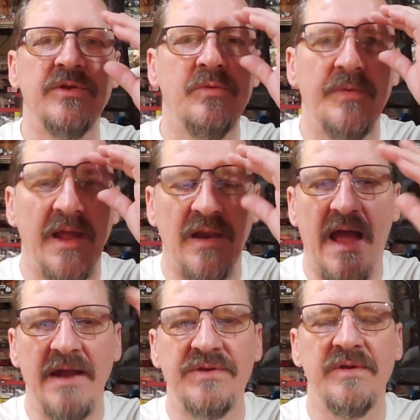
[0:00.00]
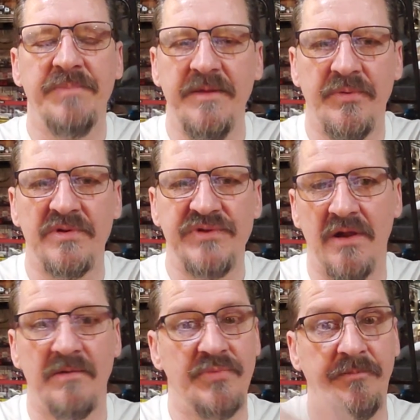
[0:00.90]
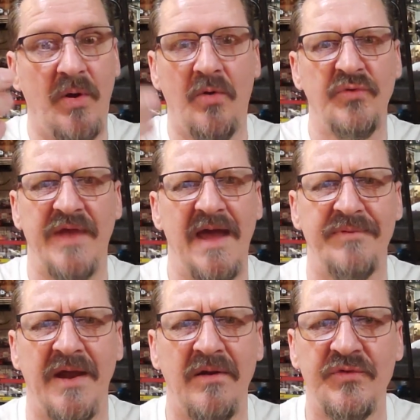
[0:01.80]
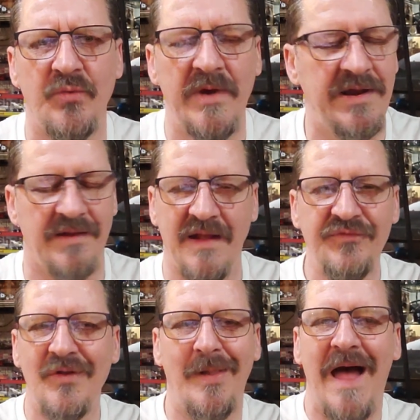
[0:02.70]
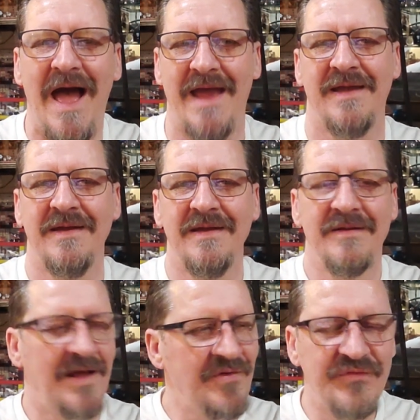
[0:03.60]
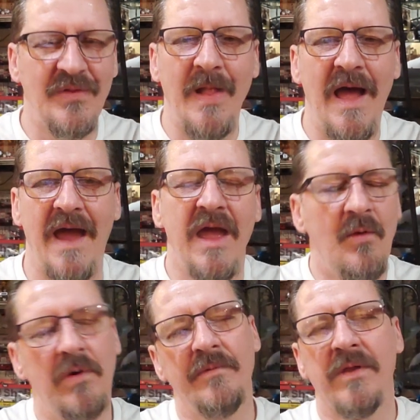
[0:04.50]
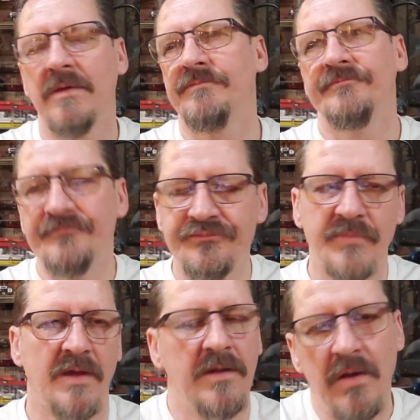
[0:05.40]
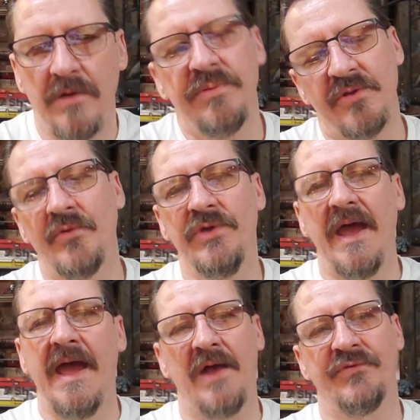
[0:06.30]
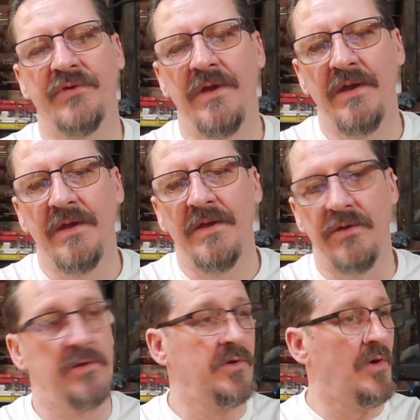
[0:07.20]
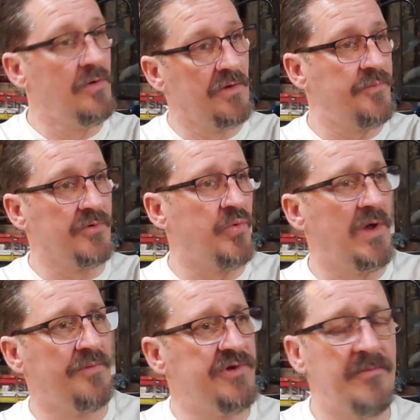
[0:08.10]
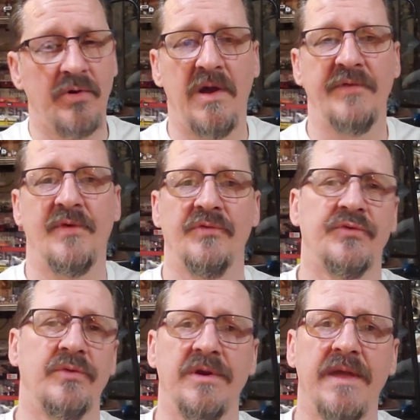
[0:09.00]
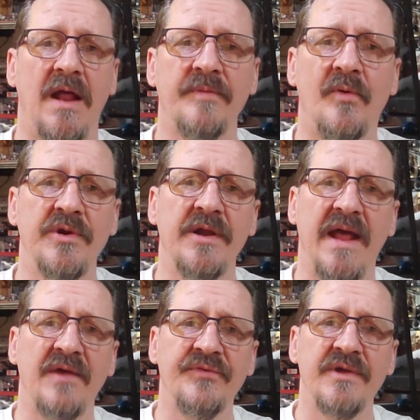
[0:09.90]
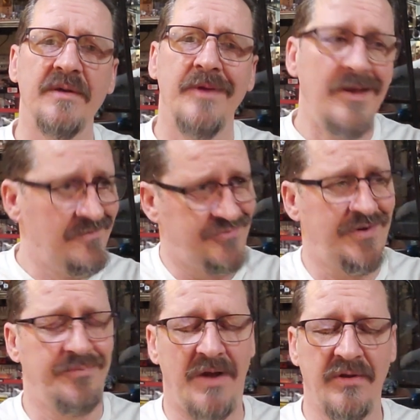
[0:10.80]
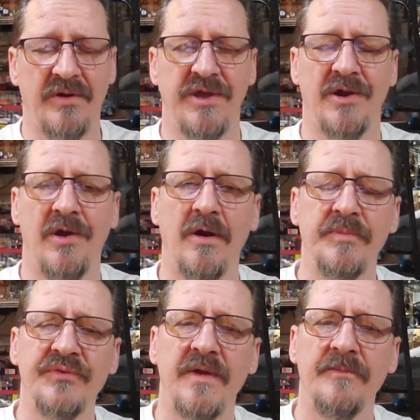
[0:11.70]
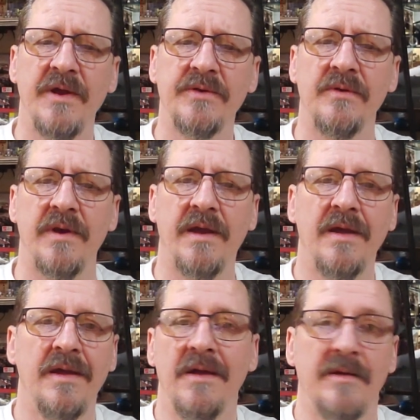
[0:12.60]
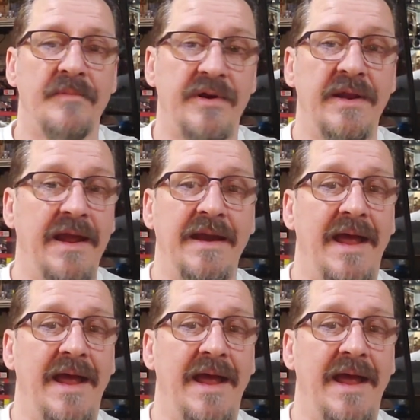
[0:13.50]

they do when they lie to people and tell them the polls have Harris winning. That's a lie. That is a lie. Well, depends on who you ask. You're going to go look for 12 Democrats on the street of California and ask them, shit, probably going to get 100% victory. But it ain't